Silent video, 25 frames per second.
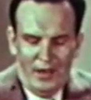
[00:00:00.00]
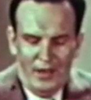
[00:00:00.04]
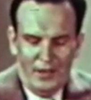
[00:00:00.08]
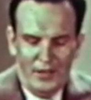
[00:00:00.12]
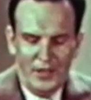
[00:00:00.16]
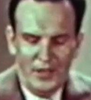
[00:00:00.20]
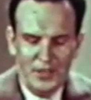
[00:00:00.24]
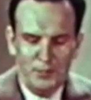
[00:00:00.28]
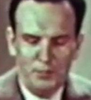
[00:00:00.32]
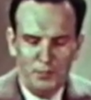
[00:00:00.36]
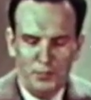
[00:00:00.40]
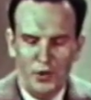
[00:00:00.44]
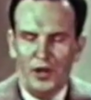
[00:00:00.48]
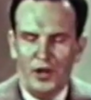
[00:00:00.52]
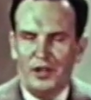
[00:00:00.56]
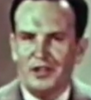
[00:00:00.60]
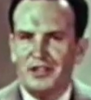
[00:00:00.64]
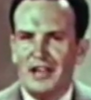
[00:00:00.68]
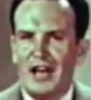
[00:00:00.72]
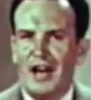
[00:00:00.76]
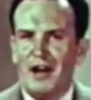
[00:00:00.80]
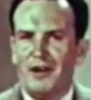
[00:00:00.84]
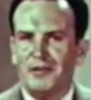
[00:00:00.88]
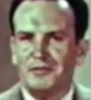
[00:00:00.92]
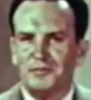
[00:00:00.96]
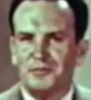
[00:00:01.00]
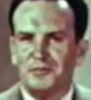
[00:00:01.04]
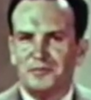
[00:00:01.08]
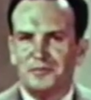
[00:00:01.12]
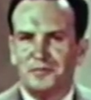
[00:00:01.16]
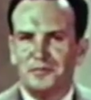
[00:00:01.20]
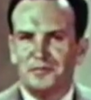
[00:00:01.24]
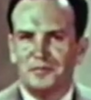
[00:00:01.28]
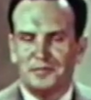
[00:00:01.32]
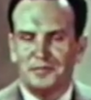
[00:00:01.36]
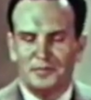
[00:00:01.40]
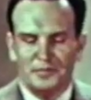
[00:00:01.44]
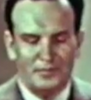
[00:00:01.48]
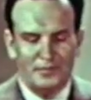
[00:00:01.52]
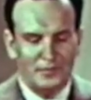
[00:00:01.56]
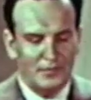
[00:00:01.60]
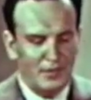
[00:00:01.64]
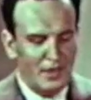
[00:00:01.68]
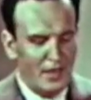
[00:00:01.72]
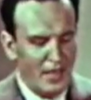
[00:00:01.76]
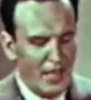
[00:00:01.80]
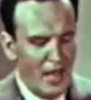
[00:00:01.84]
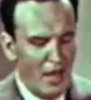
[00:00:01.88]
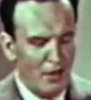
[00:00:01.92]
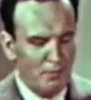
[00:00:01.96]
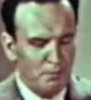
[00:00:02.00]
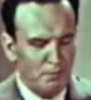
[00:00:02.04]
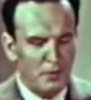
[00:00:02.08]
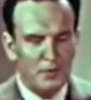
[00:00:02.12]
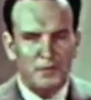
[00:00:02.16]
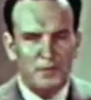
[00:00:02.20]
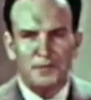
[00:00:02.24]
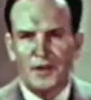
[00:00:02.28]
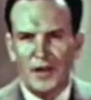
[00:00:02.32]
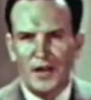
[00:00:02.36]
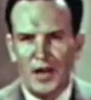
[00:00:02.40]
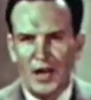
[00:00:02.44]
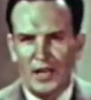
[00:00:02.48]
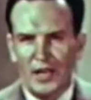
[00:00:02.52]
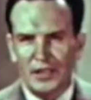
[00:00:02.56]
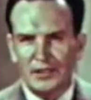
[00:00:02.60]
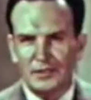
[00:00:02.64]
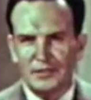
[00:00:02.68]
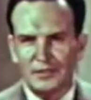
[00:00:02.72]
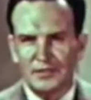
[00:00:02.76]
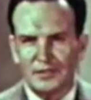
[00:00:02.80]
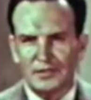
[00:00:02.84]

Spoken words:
This book, now, Count Buffon,